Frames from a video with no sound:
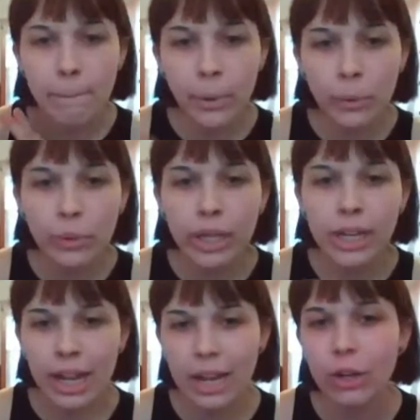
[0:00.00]

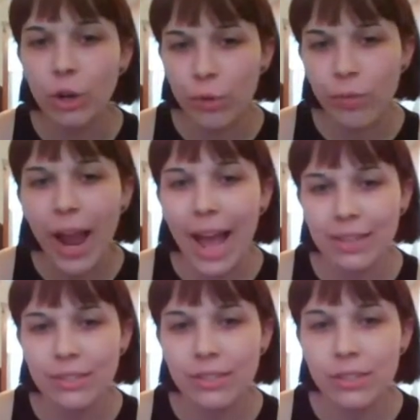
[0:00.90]
bullied and
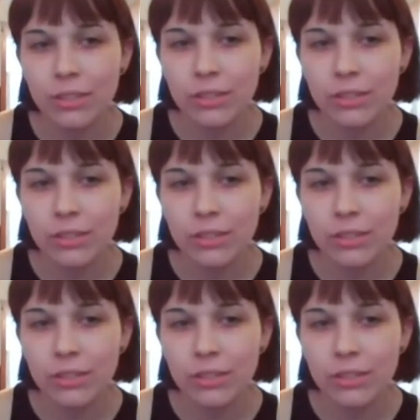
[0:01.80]
harassed